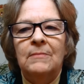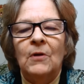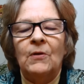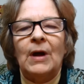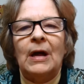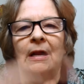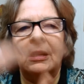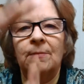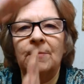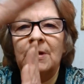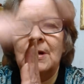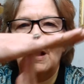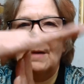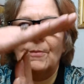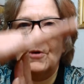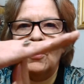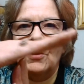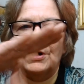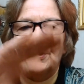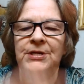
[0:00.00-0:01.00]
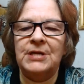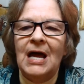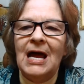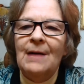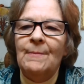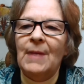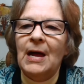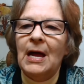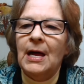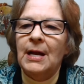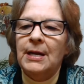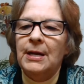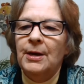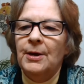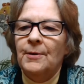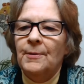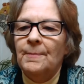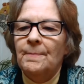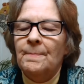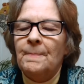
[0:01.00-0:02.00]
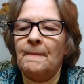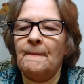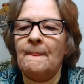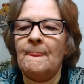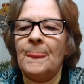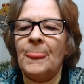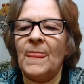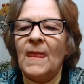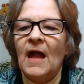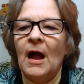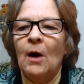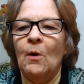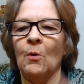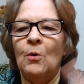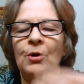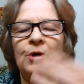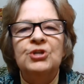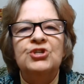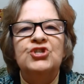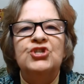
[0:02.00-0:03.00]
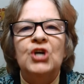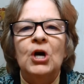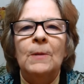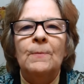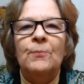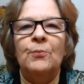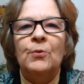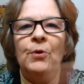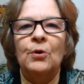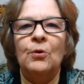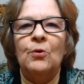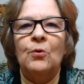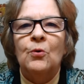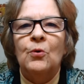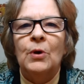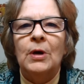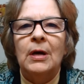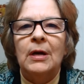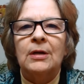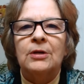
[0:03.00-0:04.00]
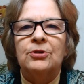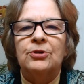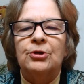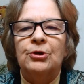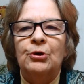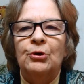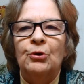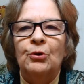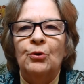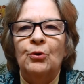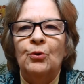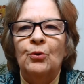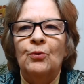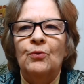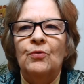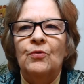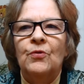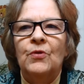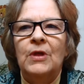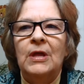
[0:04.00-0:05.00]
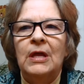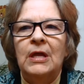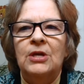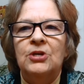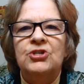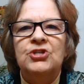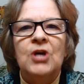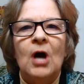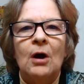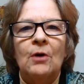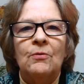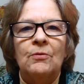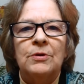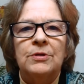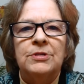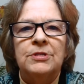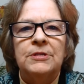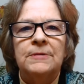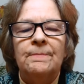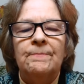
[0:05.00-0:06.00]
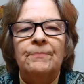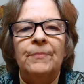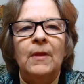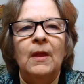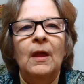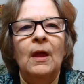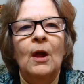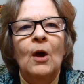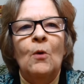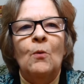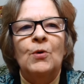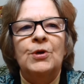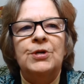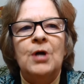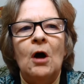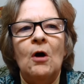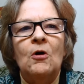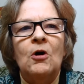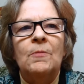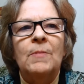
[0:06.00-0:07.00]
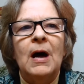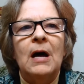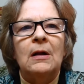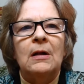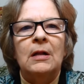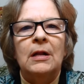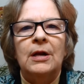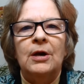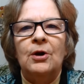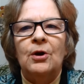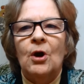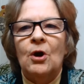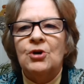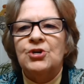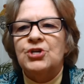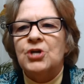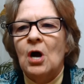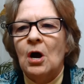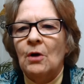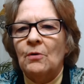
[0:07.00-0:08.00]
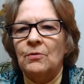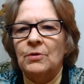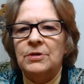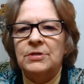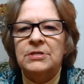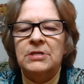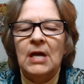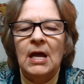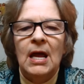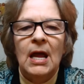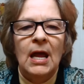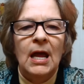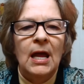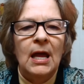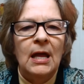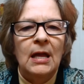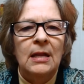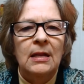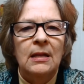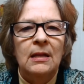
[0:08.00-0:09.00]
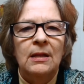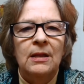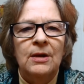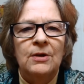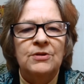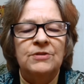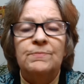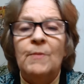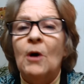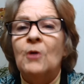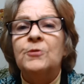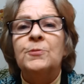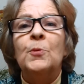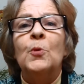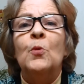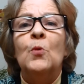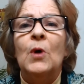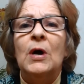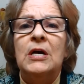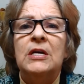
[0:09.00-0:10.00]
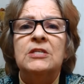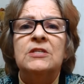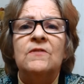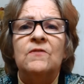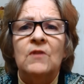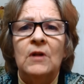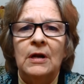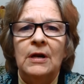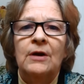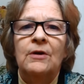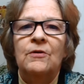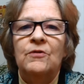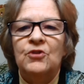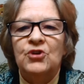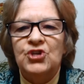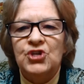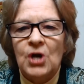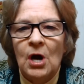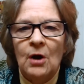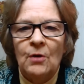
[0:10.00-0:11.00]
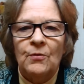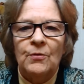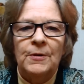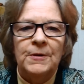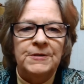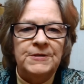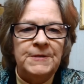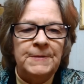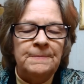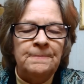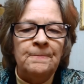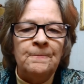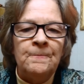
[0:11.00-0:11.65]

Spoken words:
I'm going to time out here. I want to jump real quick to the chakras. We talk about clearing our chakras, and there's multiple ways of clearing the chakras.